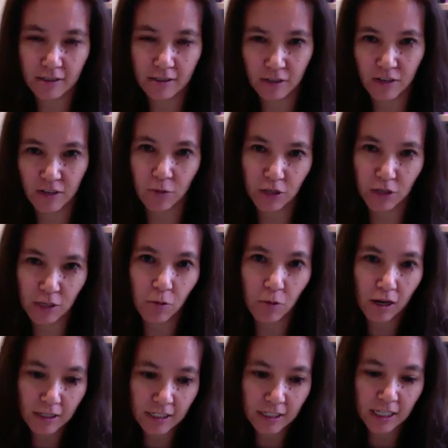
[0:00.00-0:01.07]
If I really
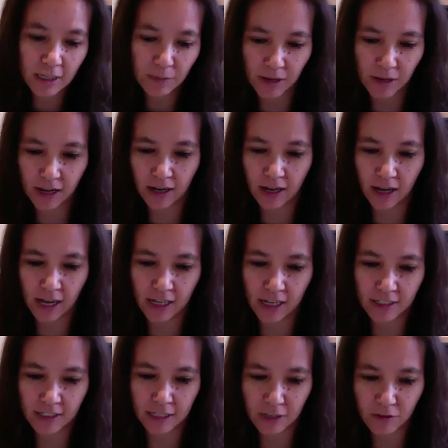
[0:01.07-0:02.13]
wanted to keep at it, I had
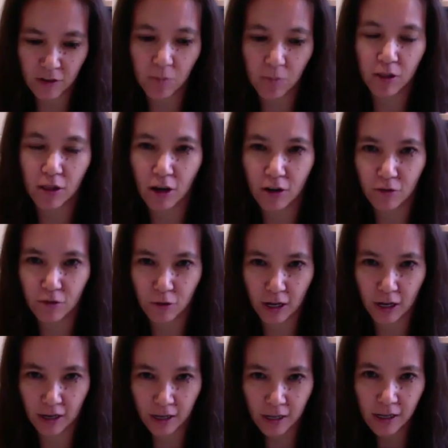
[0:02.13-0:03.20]
to give up a lot of what